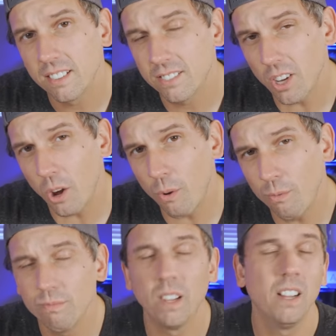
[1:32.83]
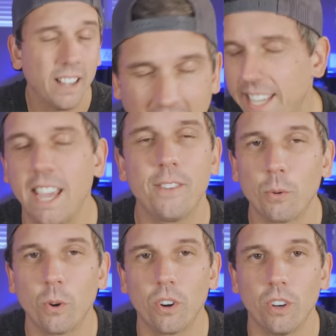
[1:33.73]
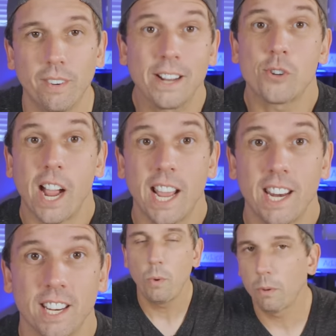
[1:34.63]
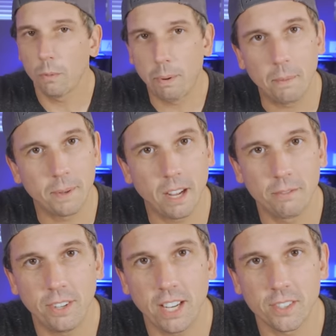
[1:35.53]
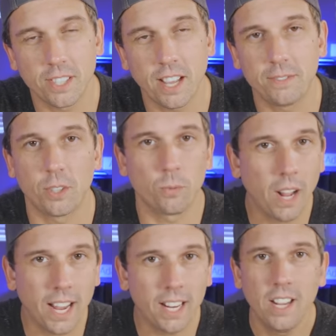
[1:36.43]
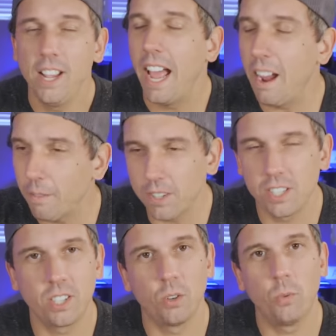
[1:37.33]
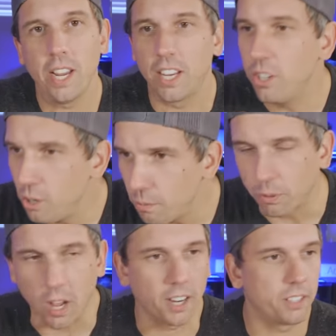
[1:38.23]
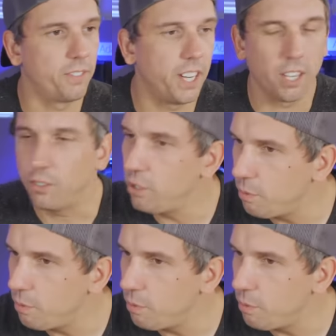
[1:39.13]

So I gave it a whirl. I tried it. We were pumping out videos left and right every single week. New product video.